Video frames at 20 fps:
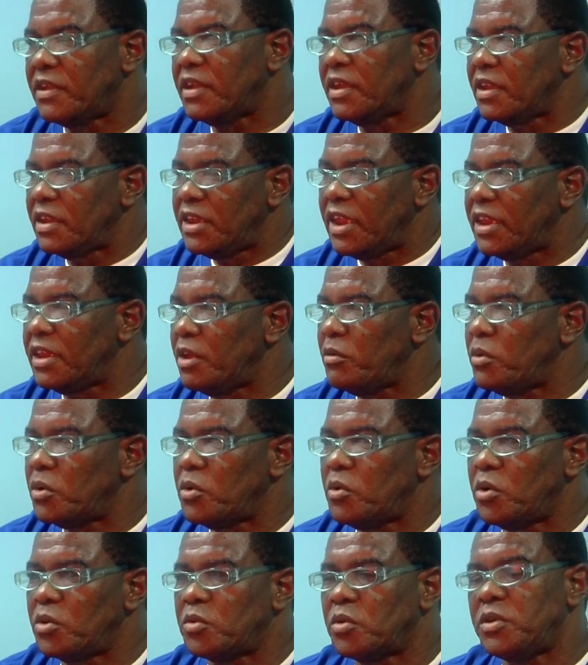Then they would
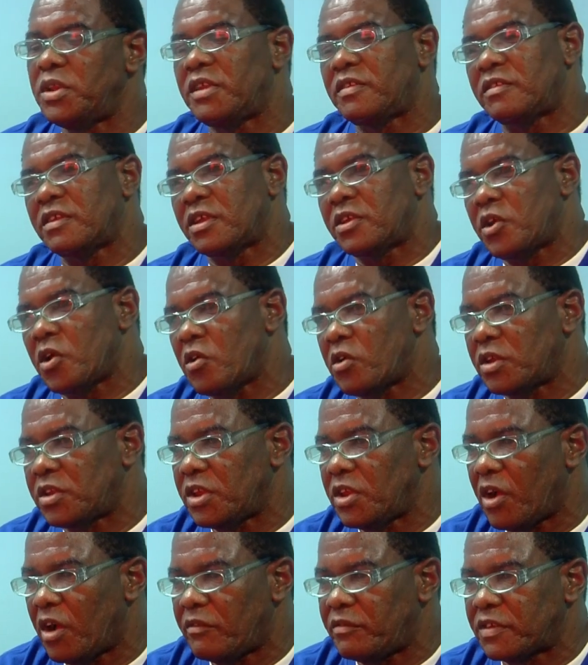go to the security
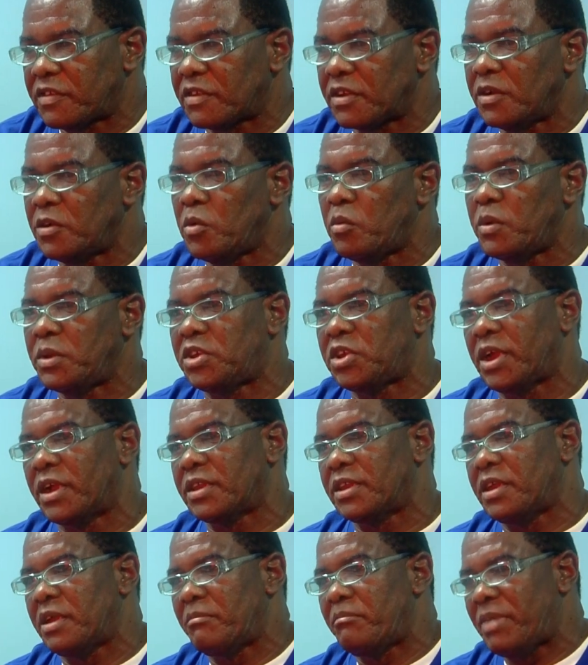officer who would check
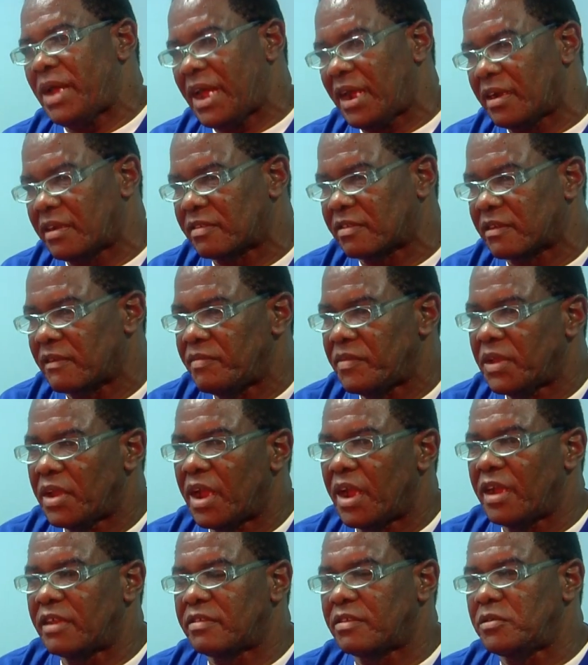their bags
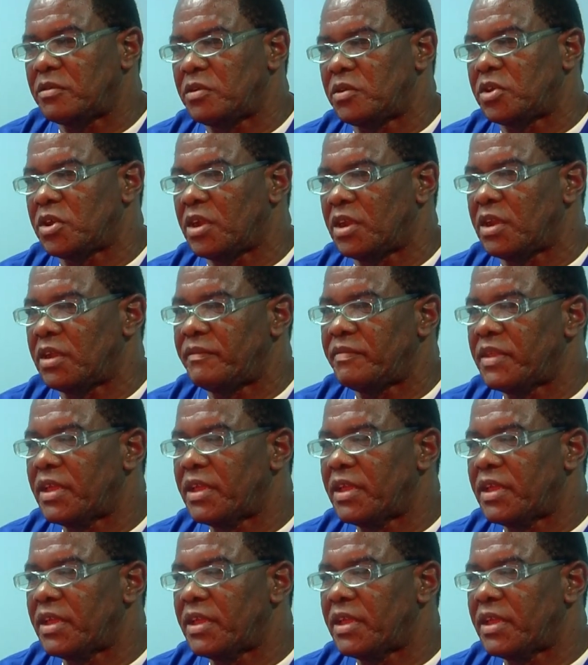as usual.